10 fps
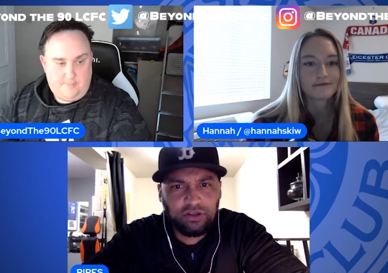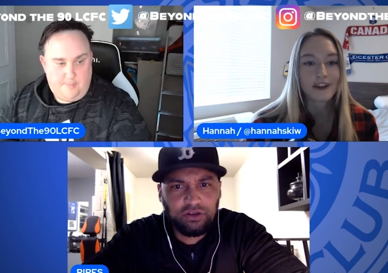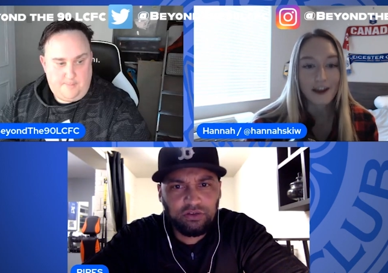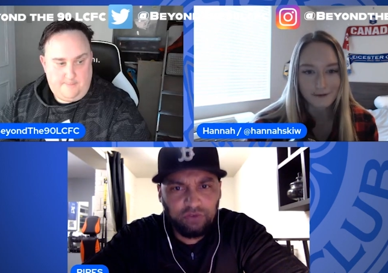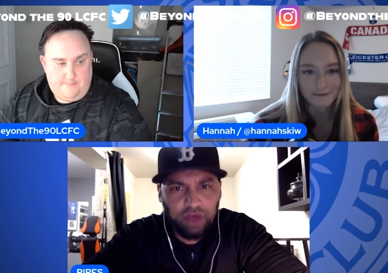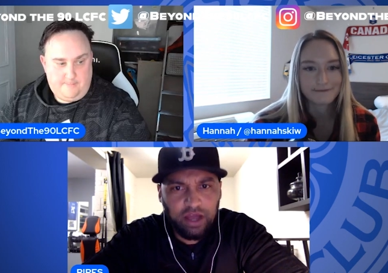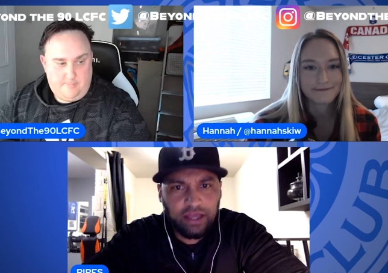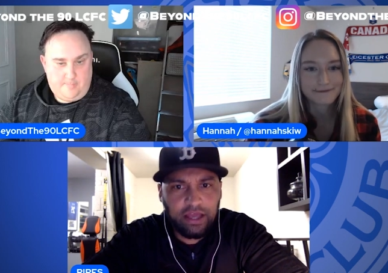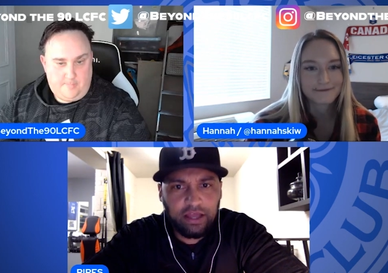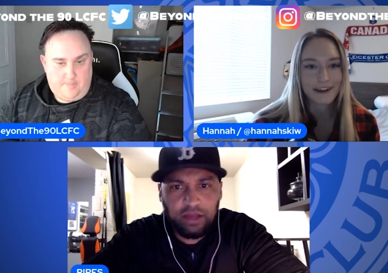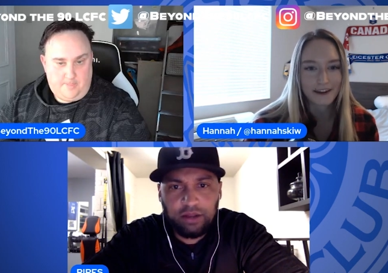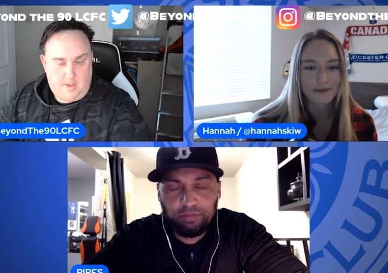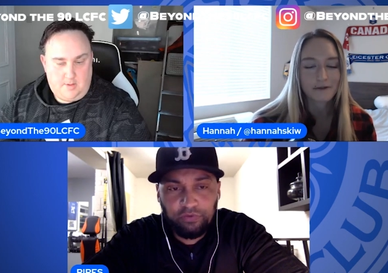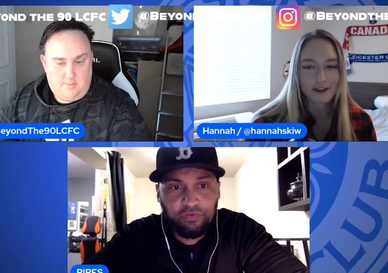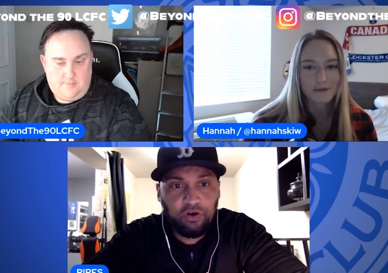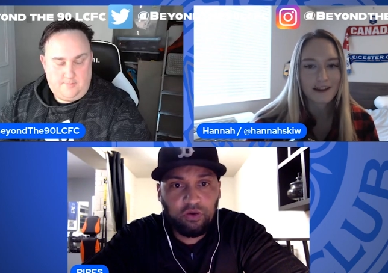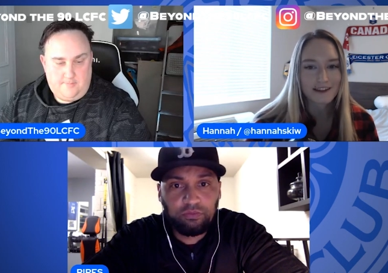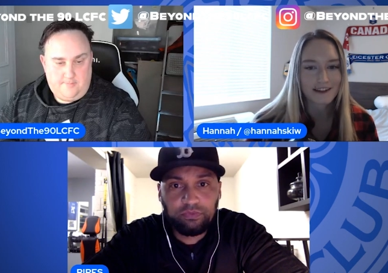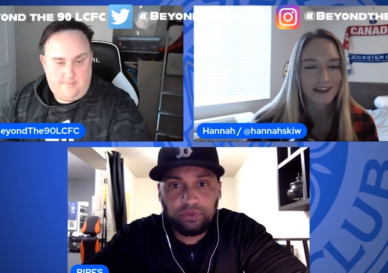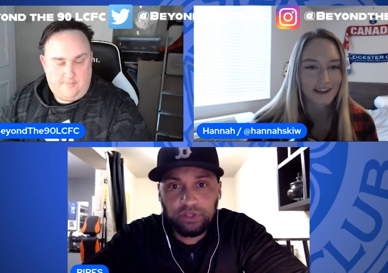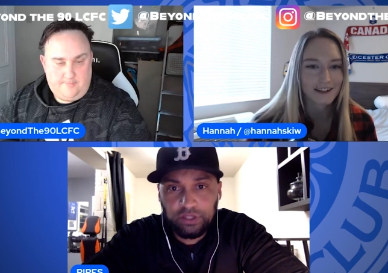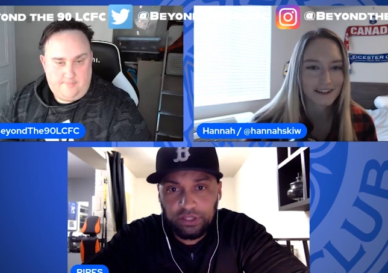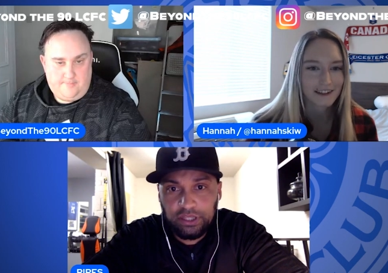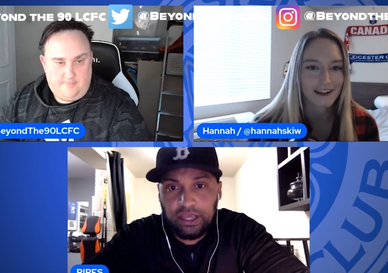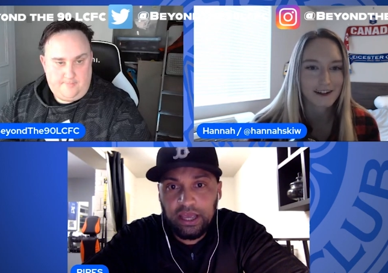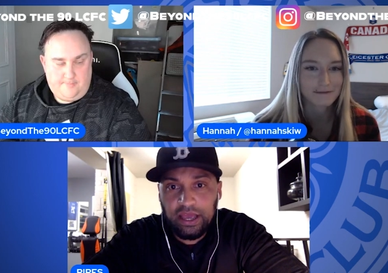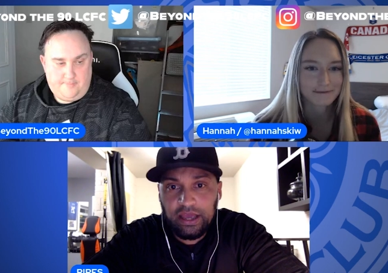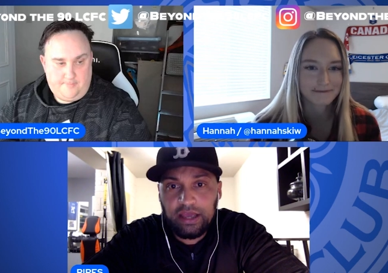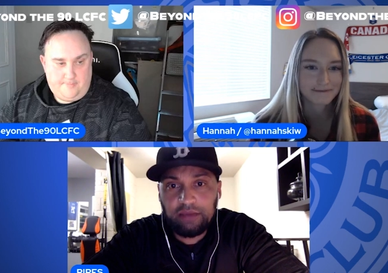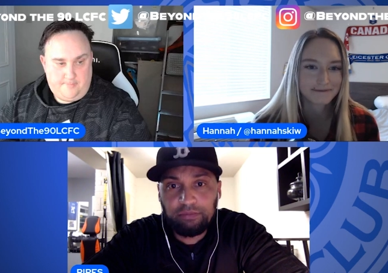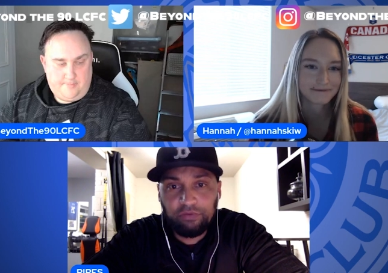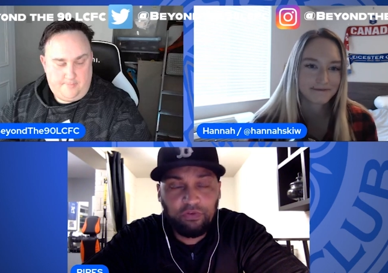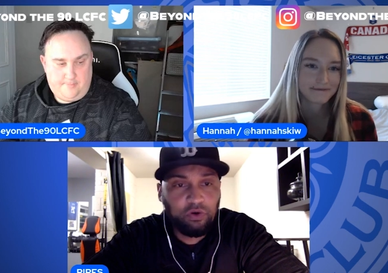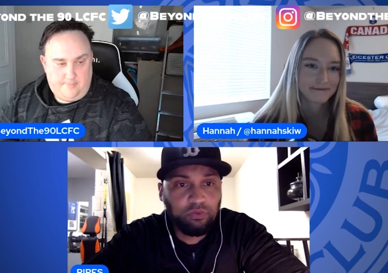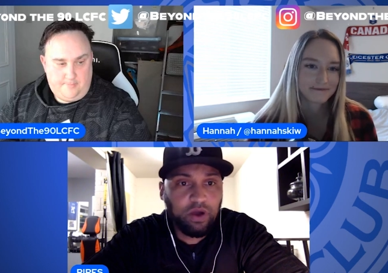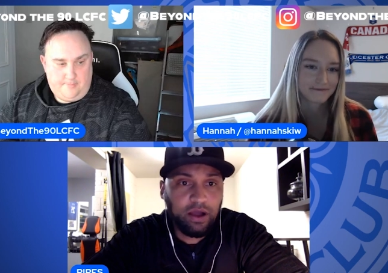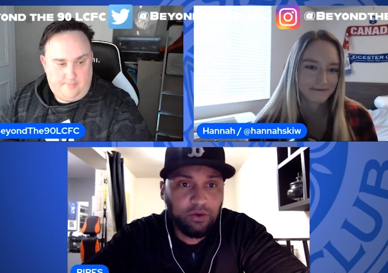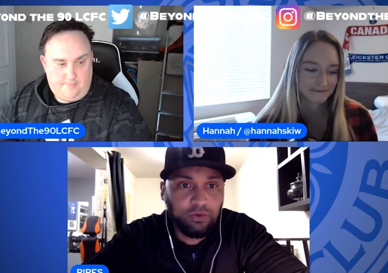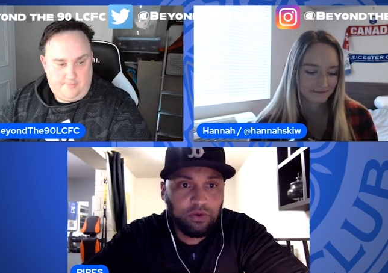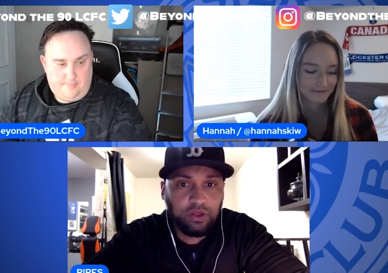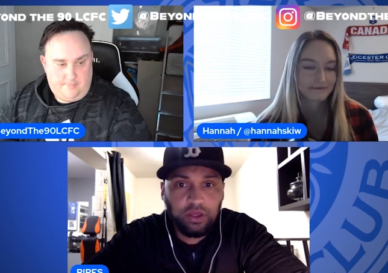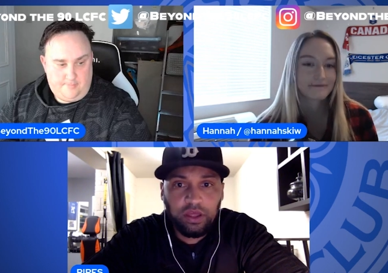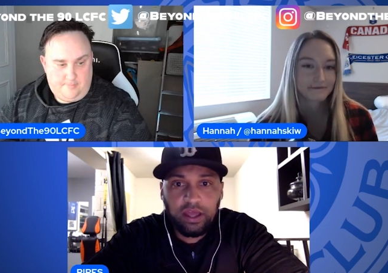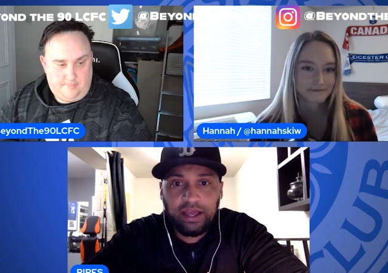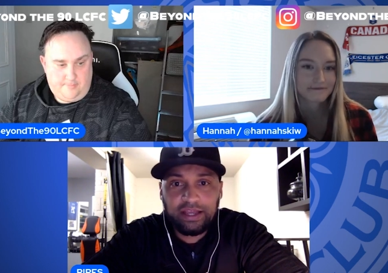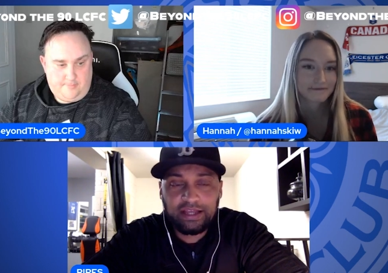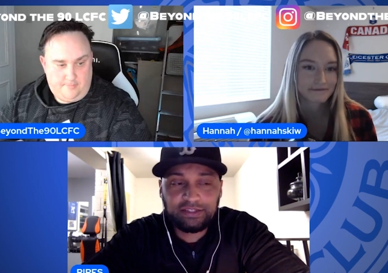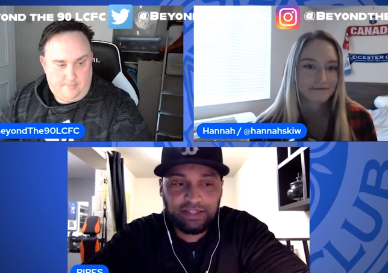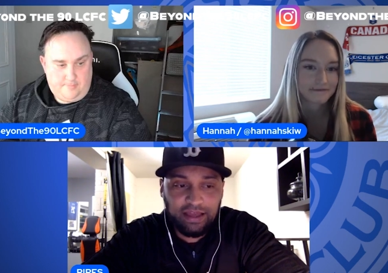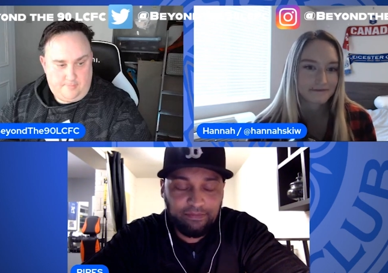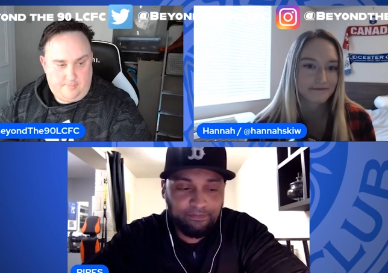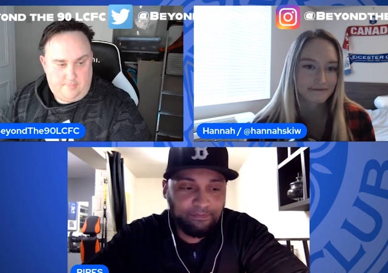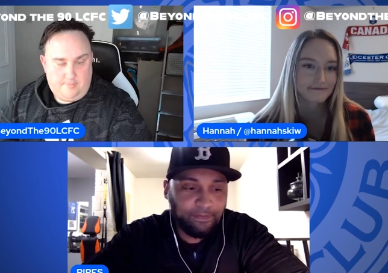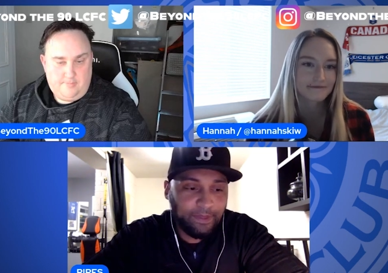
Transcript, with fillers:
Speaker 1: Yeah. Right. And, yeah, and perform, yeah. yeah. and perform well against them.